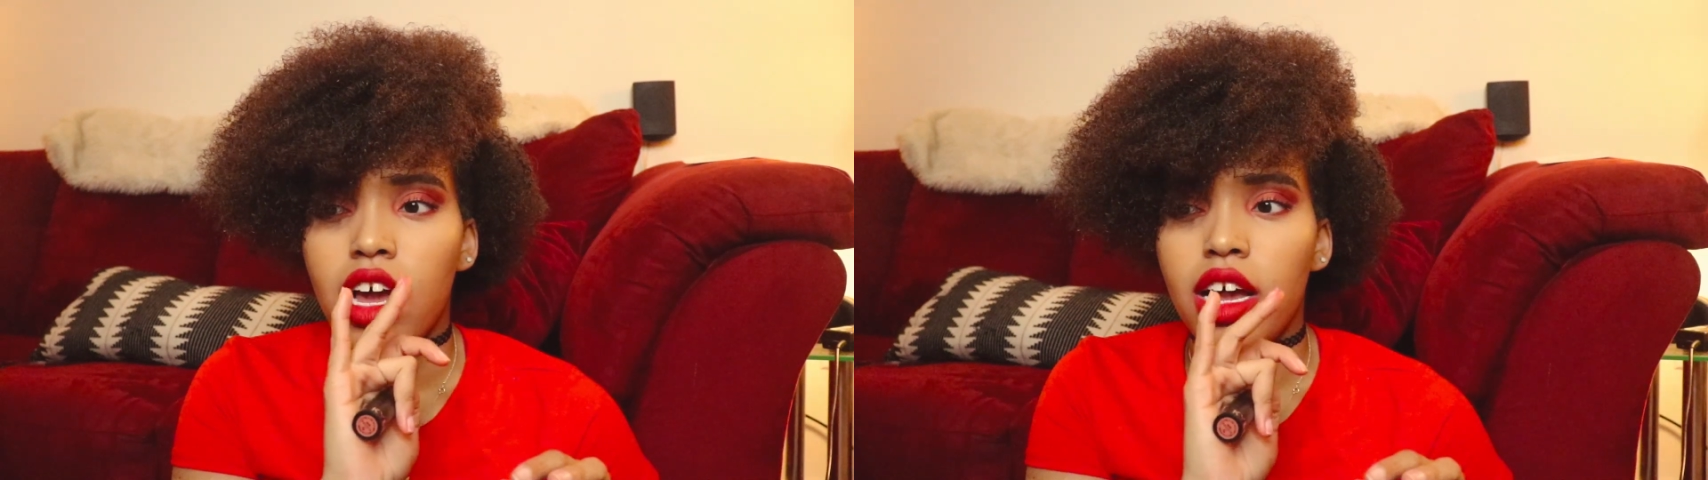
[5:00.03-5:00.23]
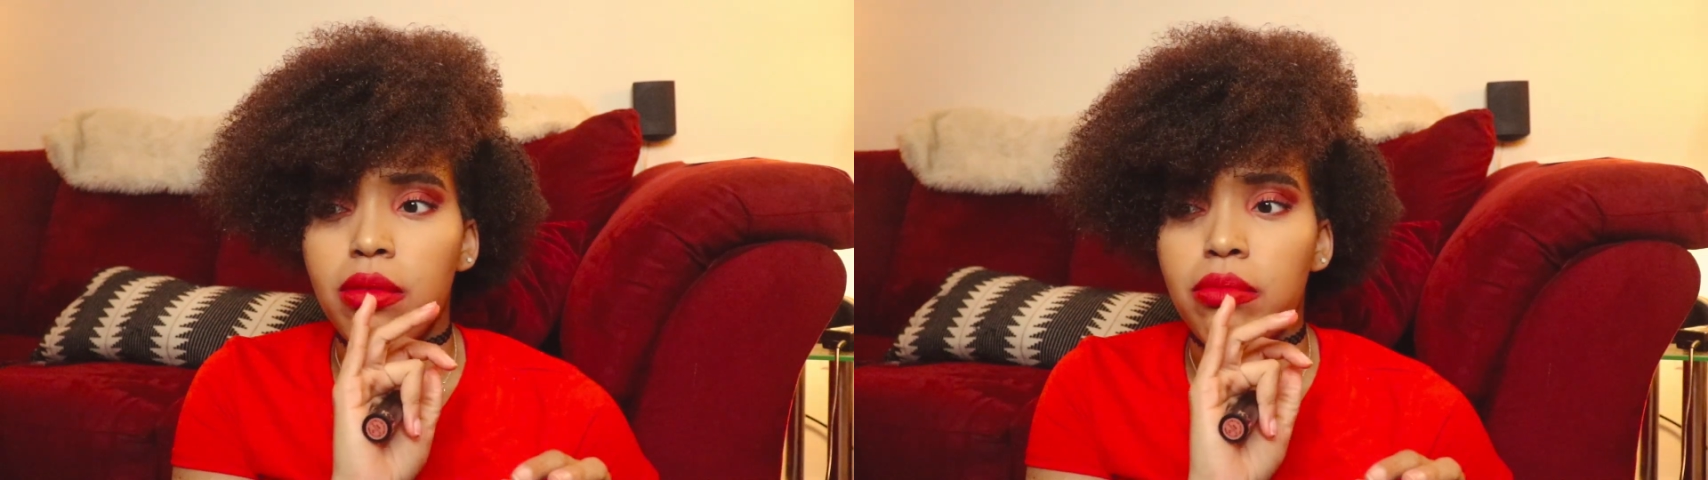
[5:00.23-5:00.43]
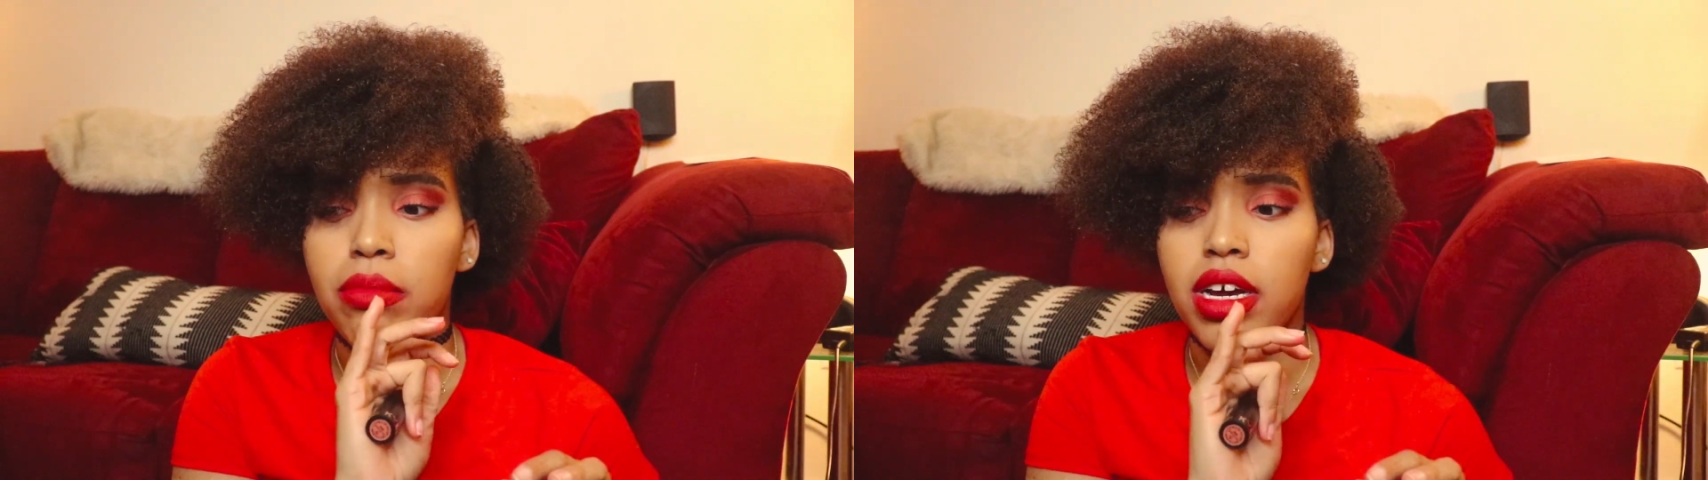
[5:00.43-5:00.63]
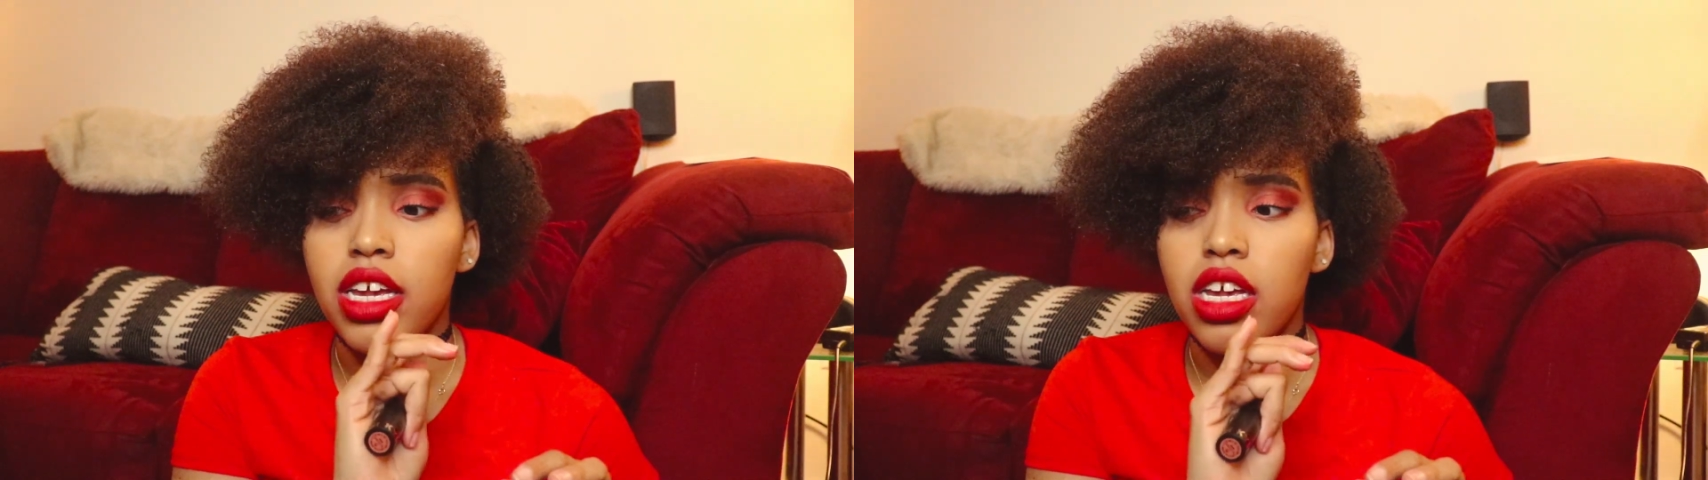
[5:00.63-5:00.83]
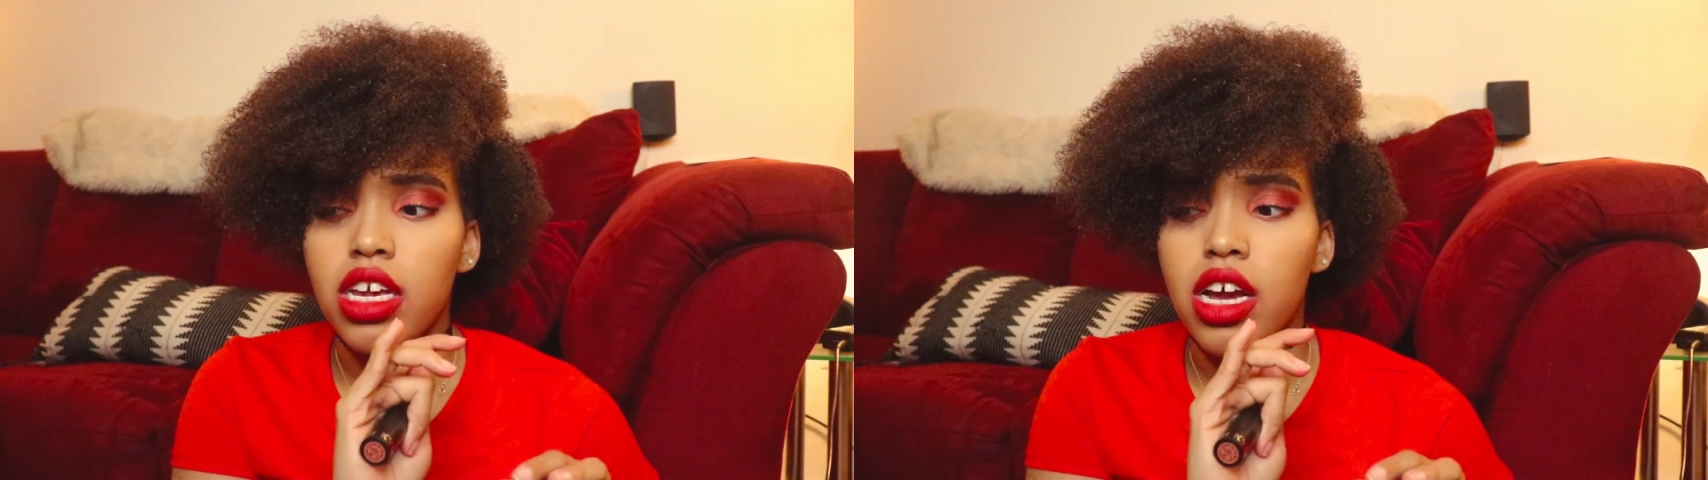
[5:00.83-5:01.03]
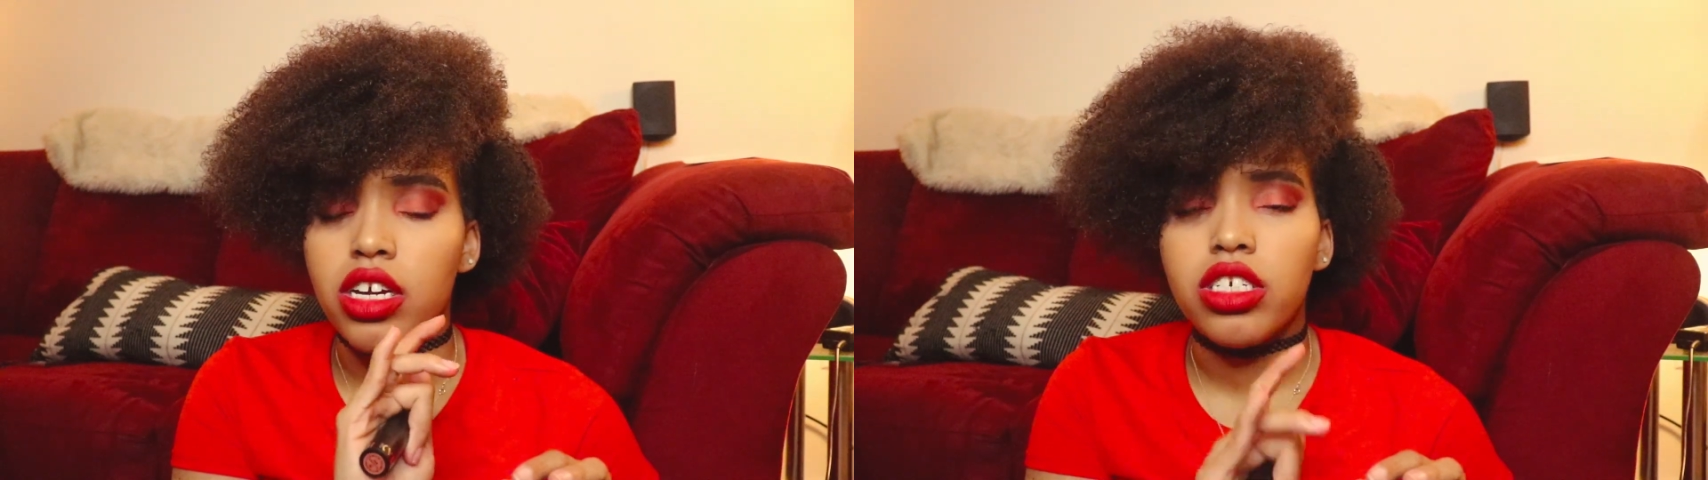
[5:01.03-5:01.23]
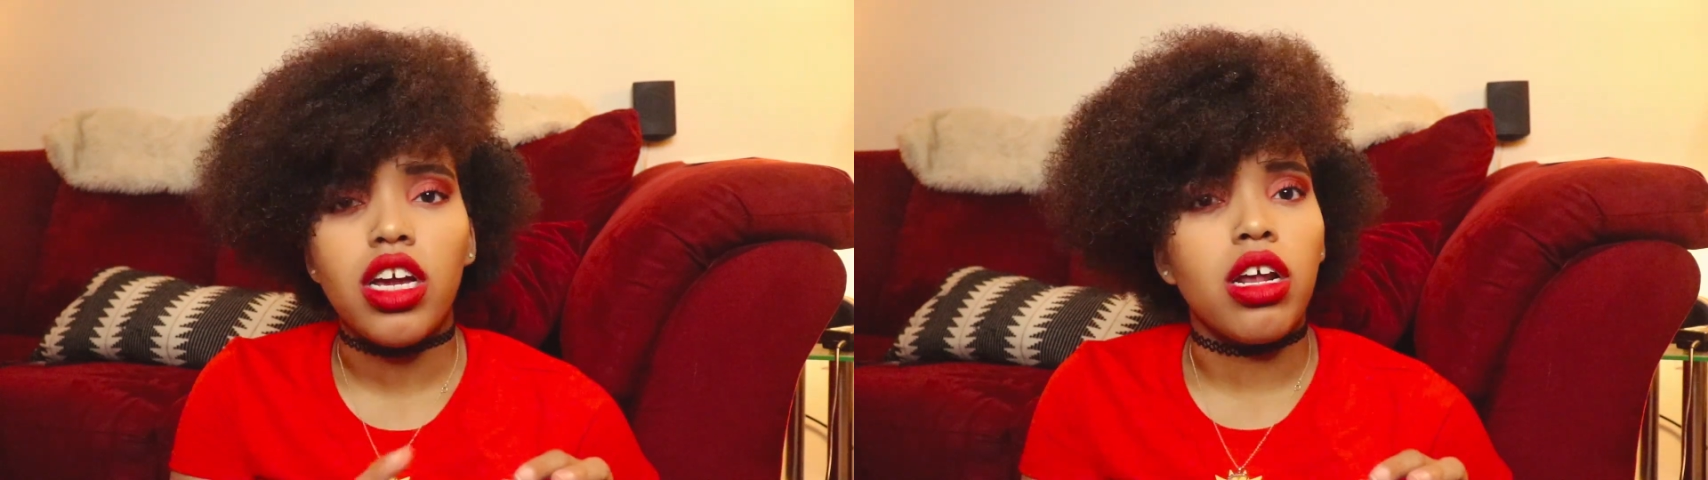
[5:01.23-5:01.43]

I might actually